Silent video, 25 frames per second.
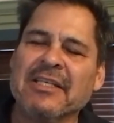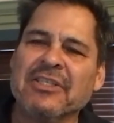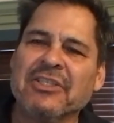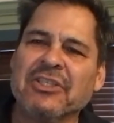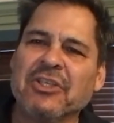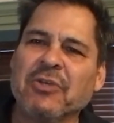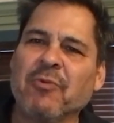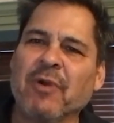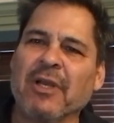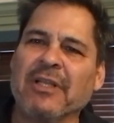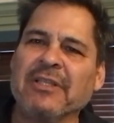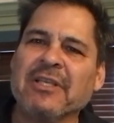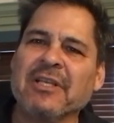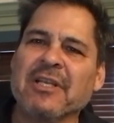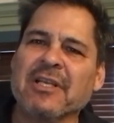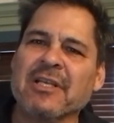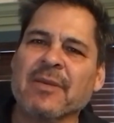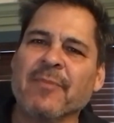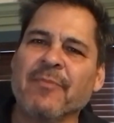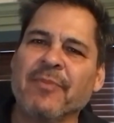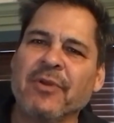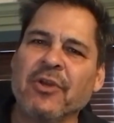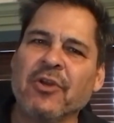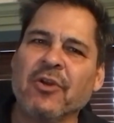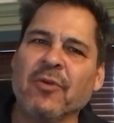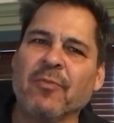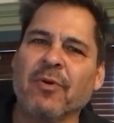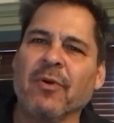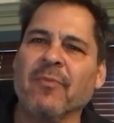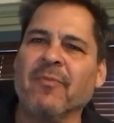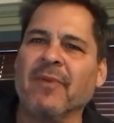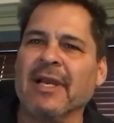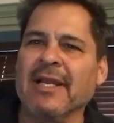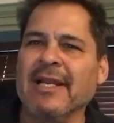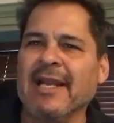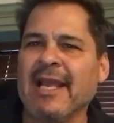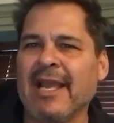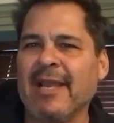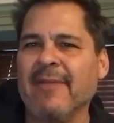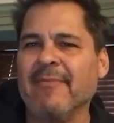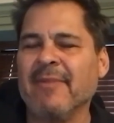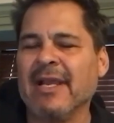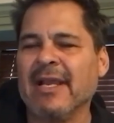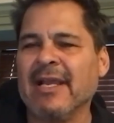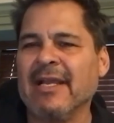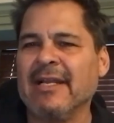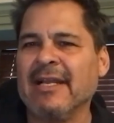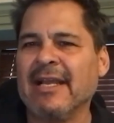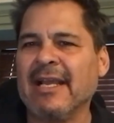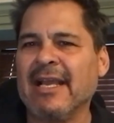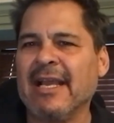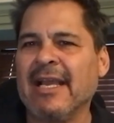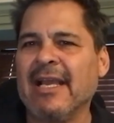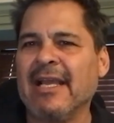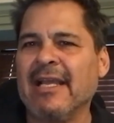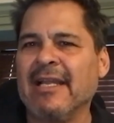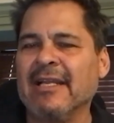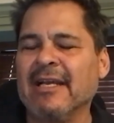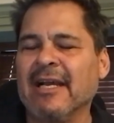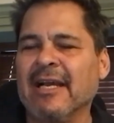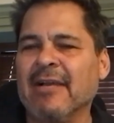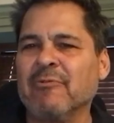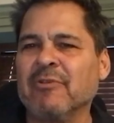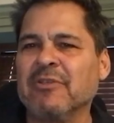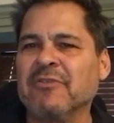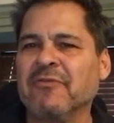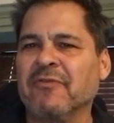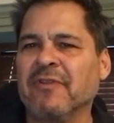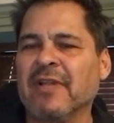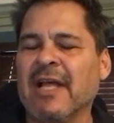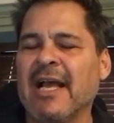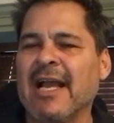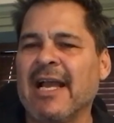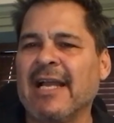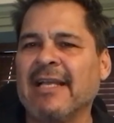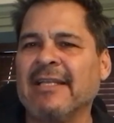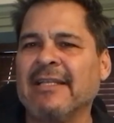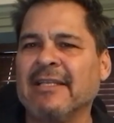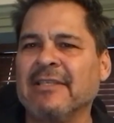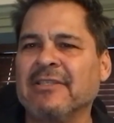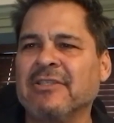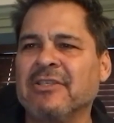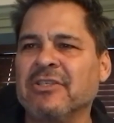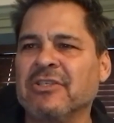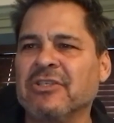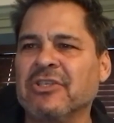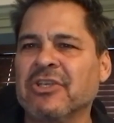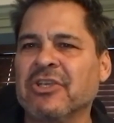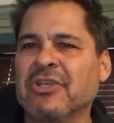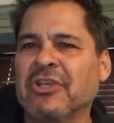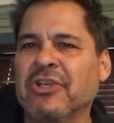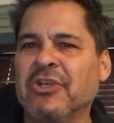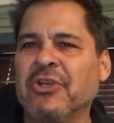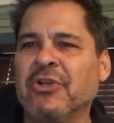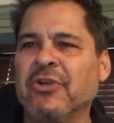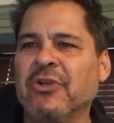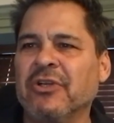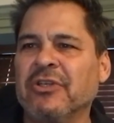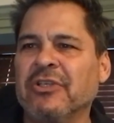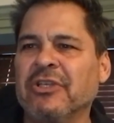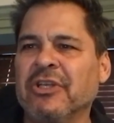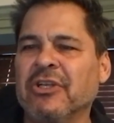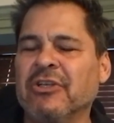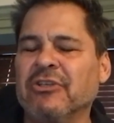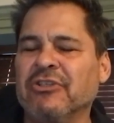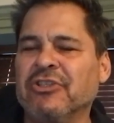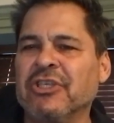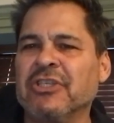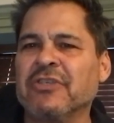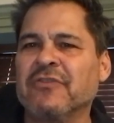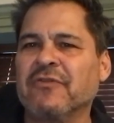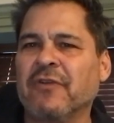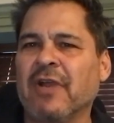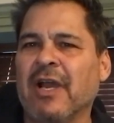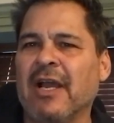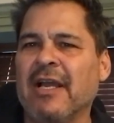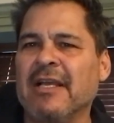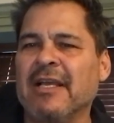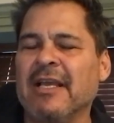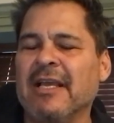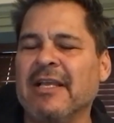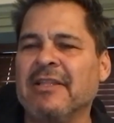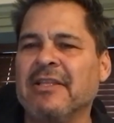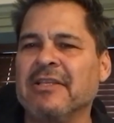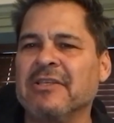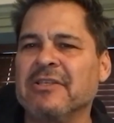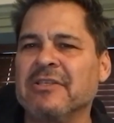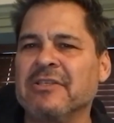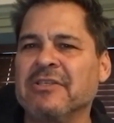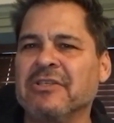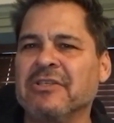She went to the computer, put my name in, and I was flagged as a secure, you know, just at the